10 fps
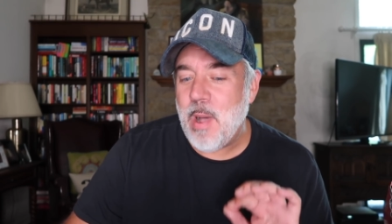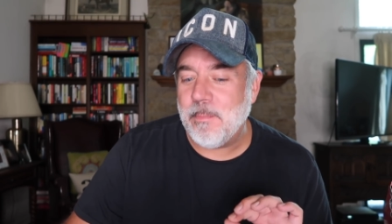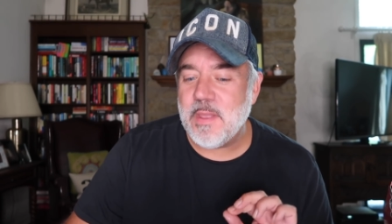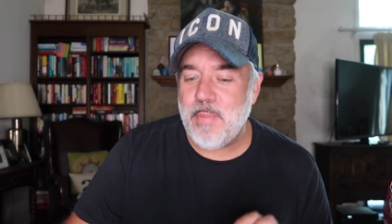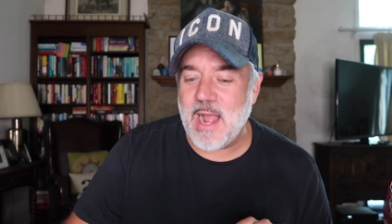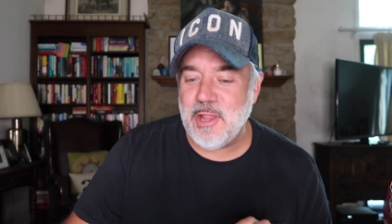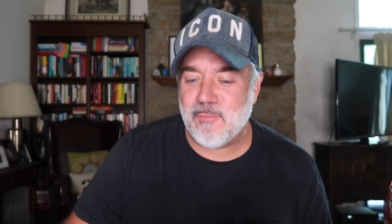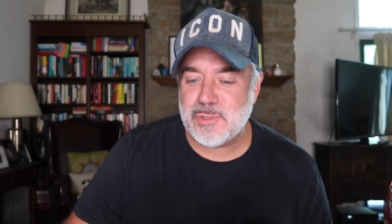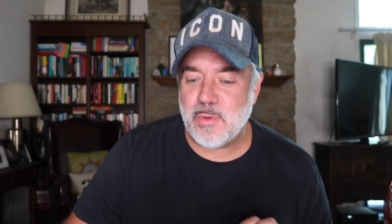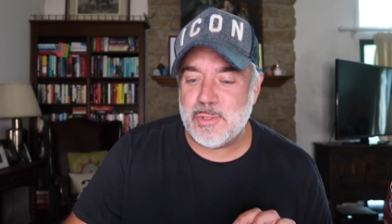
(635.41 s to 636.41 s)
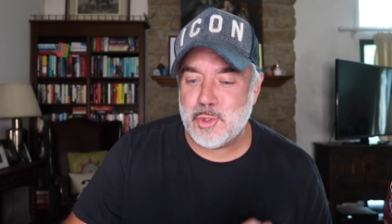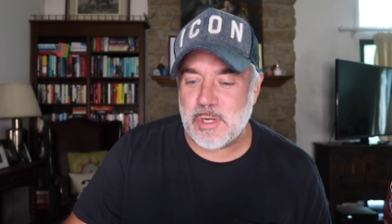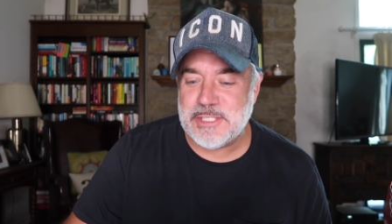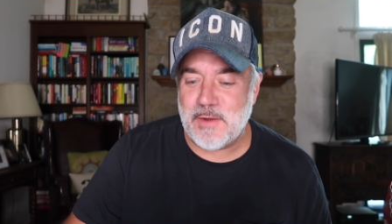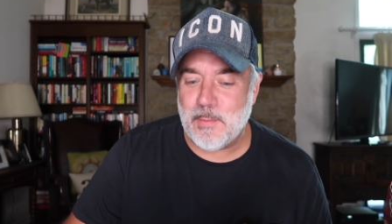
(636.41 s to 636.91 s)
Pumpkin pie lovers will
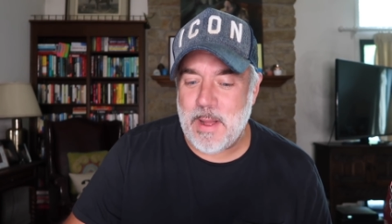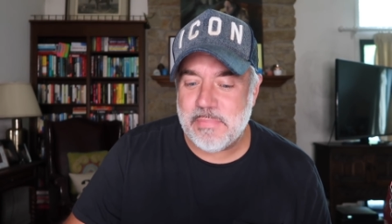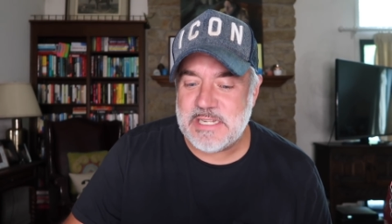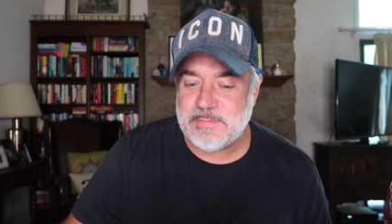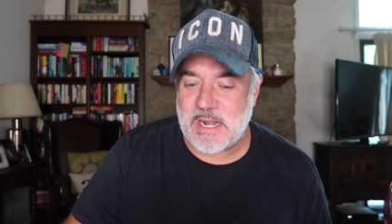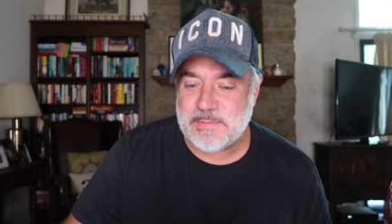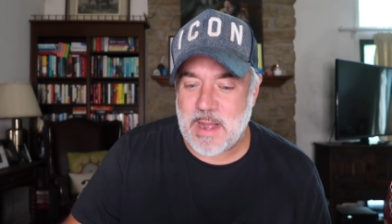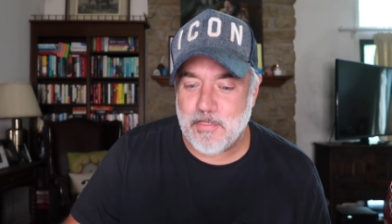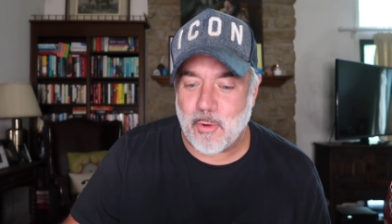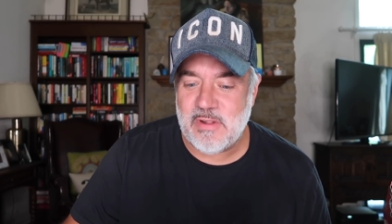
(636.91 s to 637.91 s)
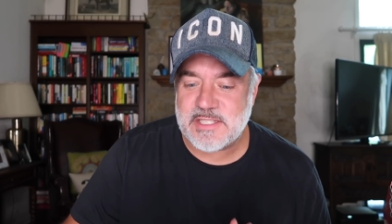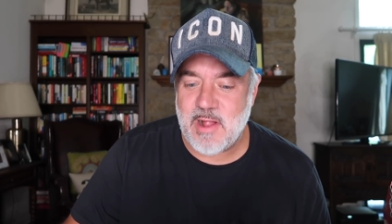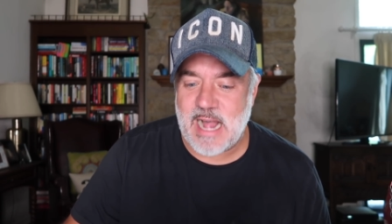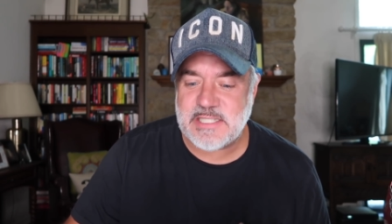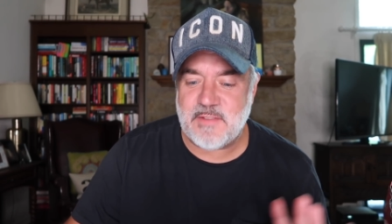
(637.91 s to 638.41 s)
rejoice over pumpkin spice popcorn, this
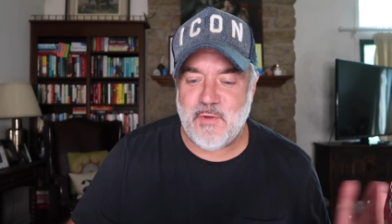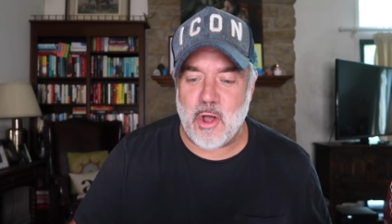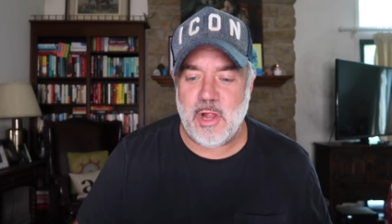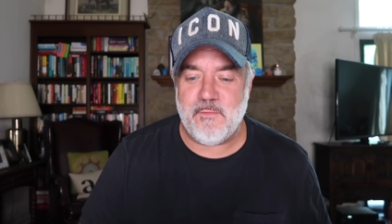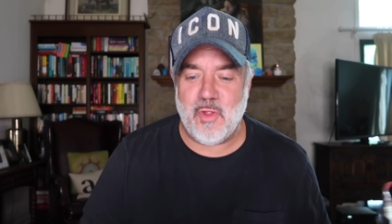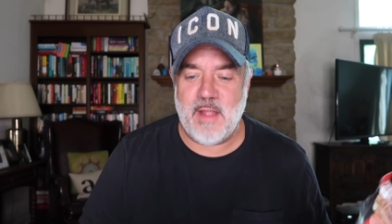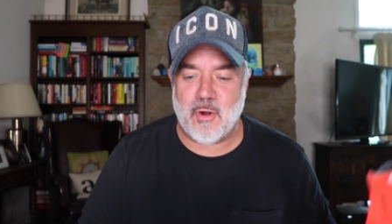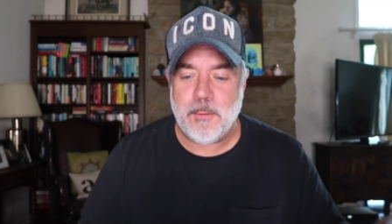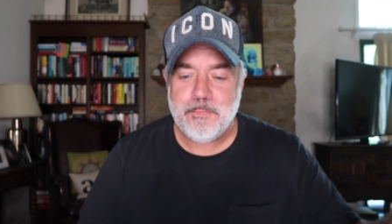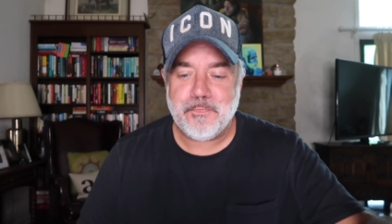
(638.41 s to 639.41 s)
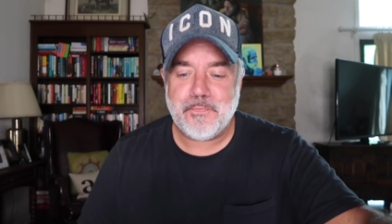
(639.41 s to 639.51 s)
classic fall flavor.